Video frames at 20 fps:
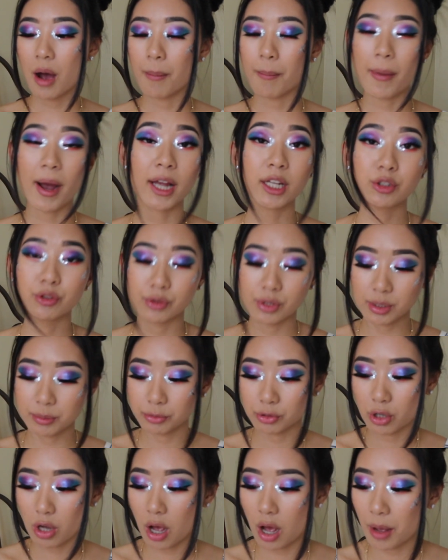my dream
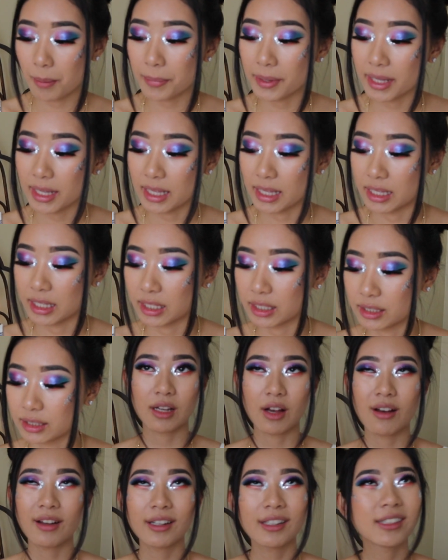job is
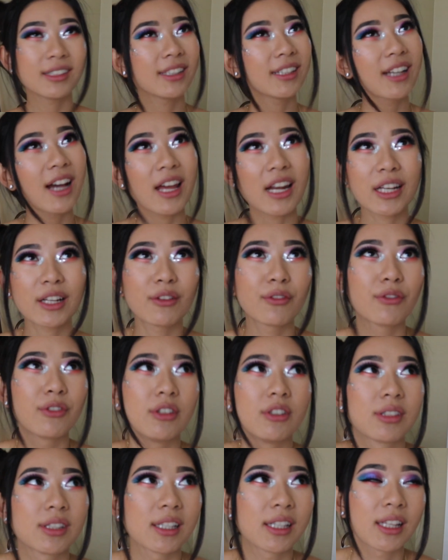honestly kind of
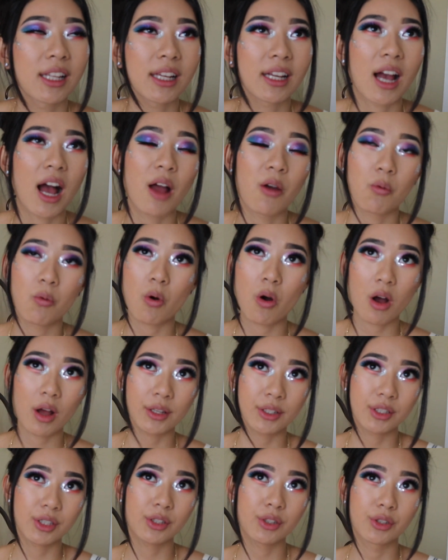confusing. Like, I
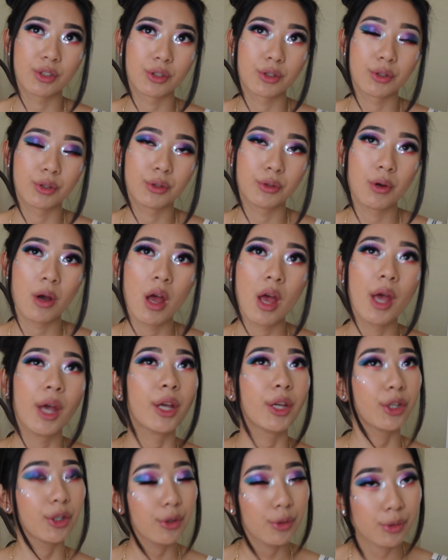want to do
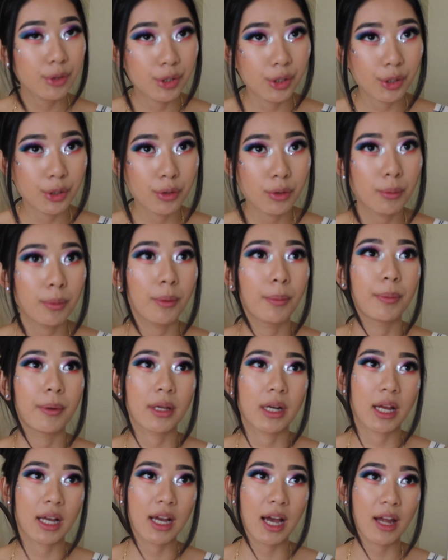YouTube,
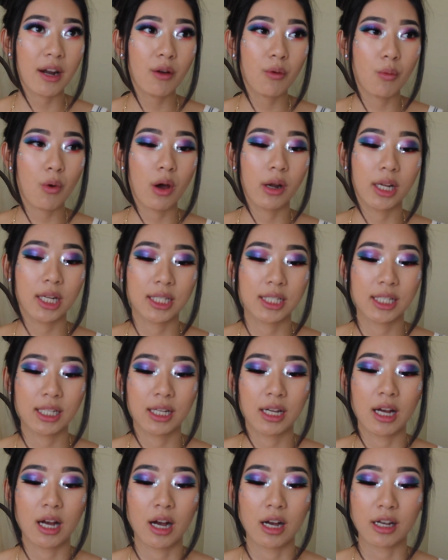but I kind of want it
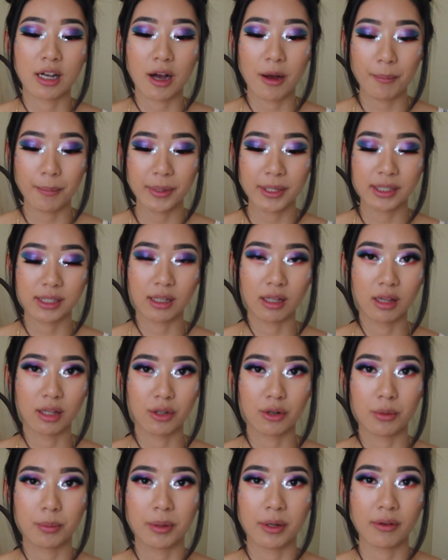to encompass a
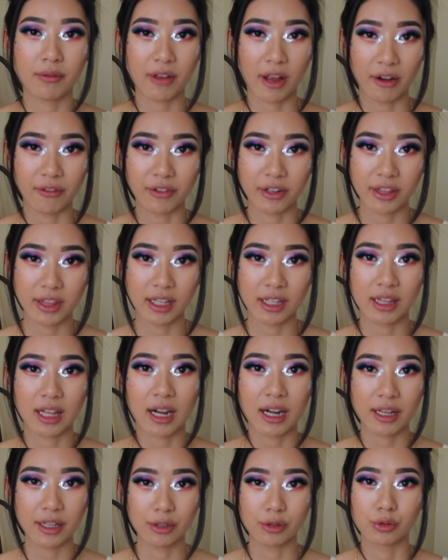little bit of everything
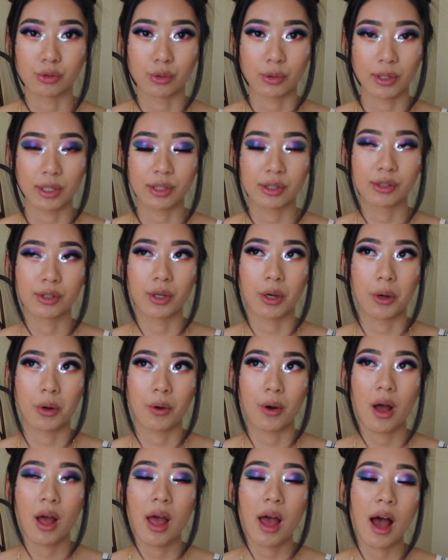that I enjoy.
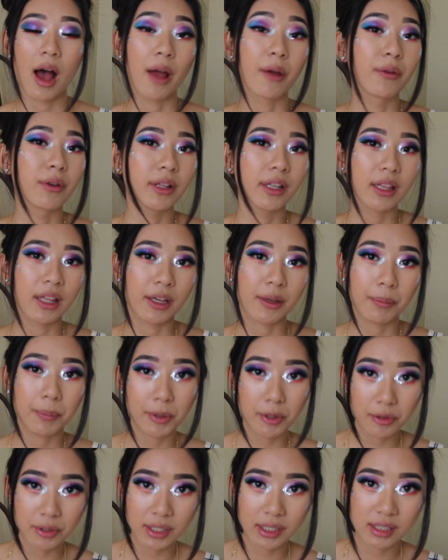So I really like
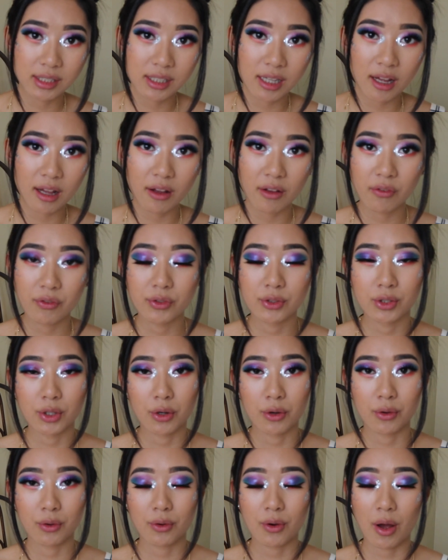beauty stuff,
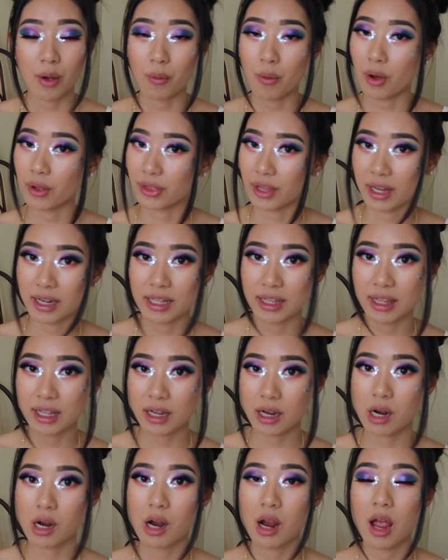so I want that in
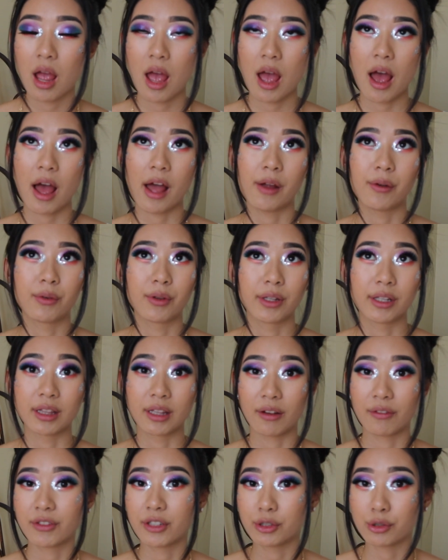there. I really
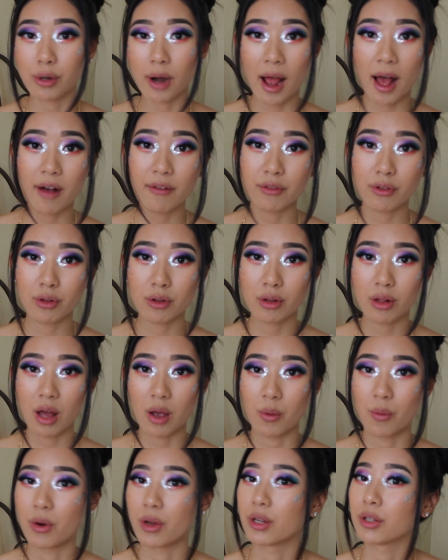love to travel.
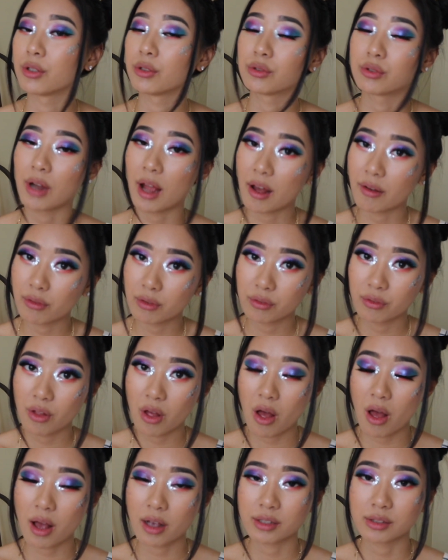I want to do travel
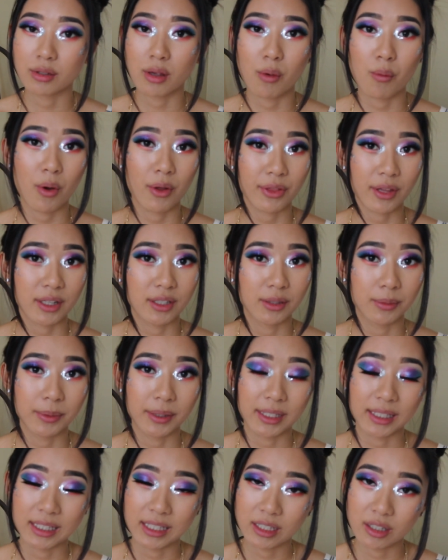vlogs, so I want that to
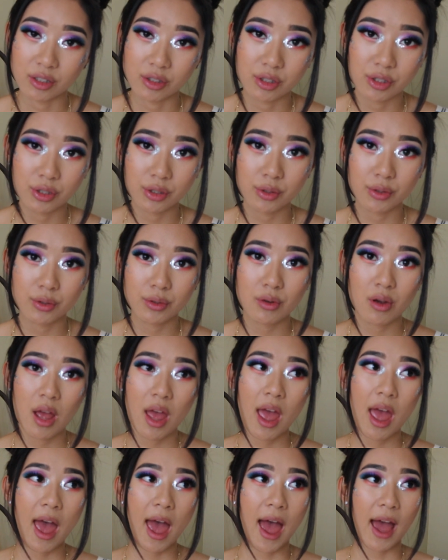be in here too.
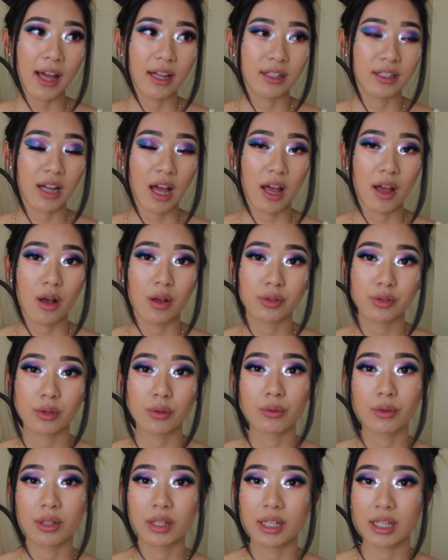And I
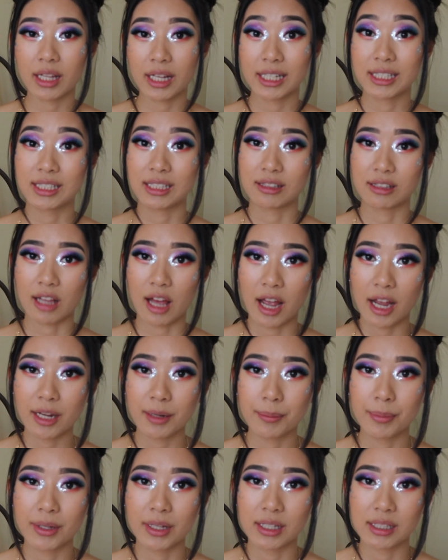also really like
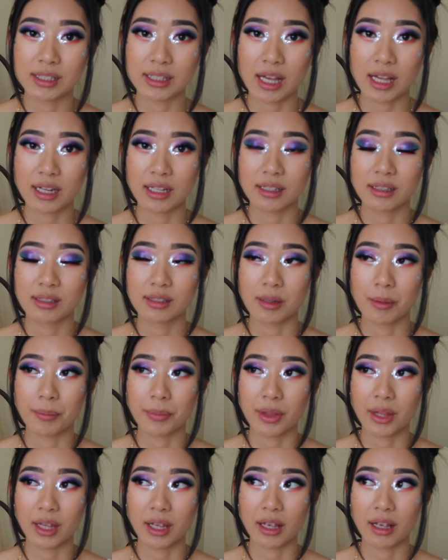design, because that is
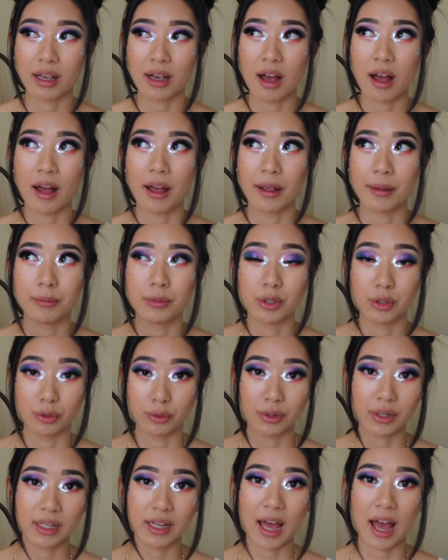something I'm
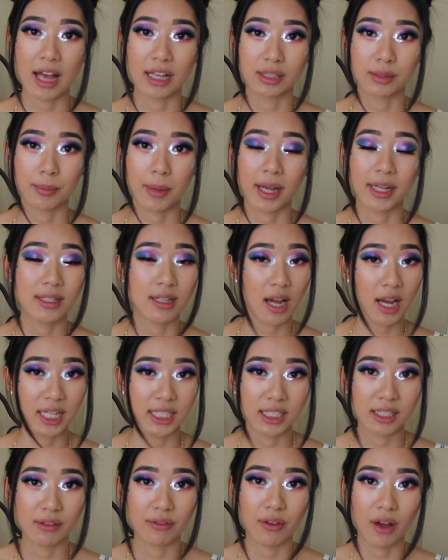doing as my
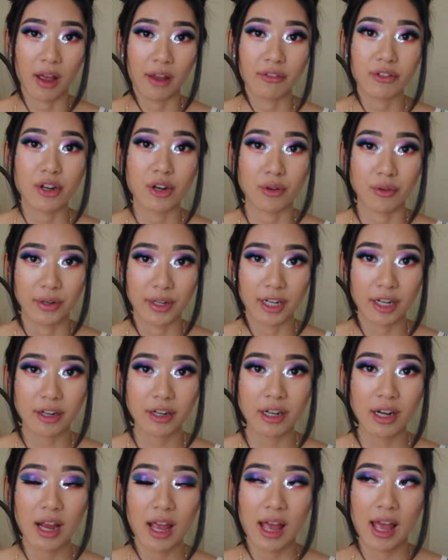9-to-5
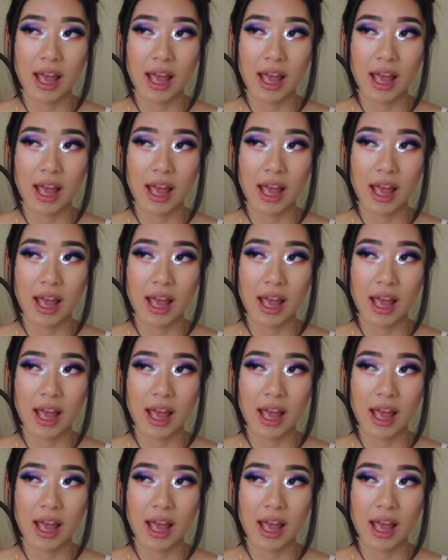career,